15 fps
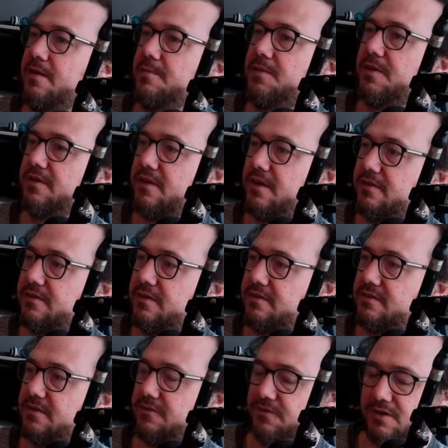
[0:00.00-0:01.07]
but there's
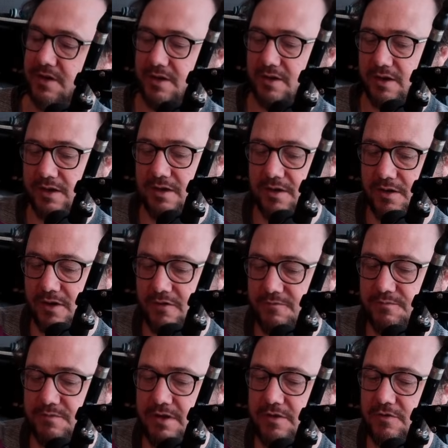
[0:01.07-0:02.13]
definitely like a kind
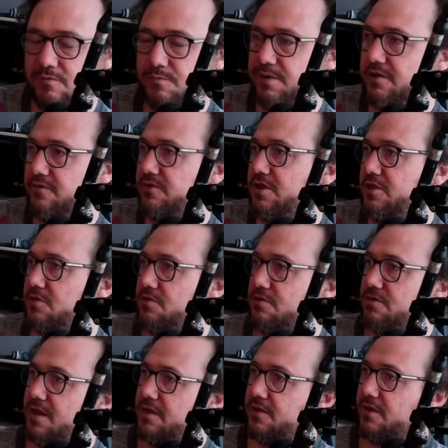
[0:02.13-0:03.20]
of little bit of an issue
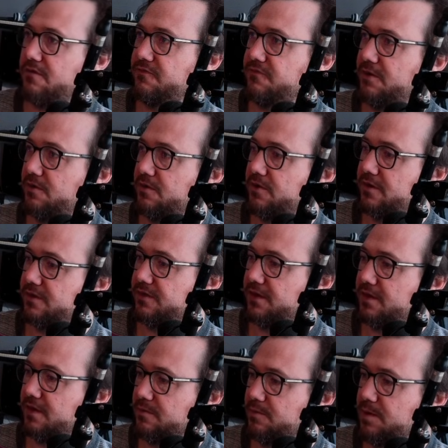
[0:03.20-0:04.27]
there that I felt, and I
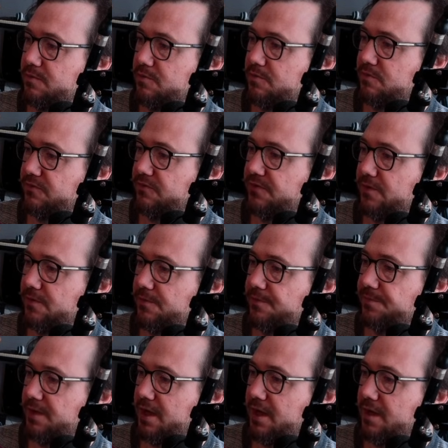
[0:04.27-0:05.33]
think other people will feel.
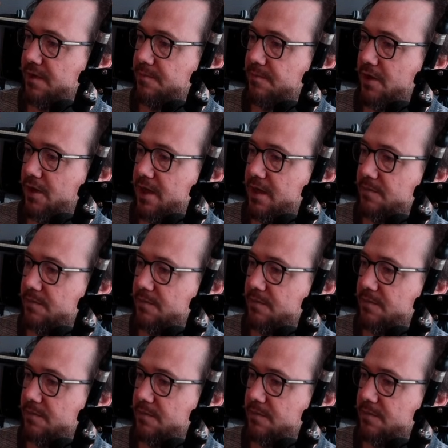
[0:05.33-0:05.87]
I am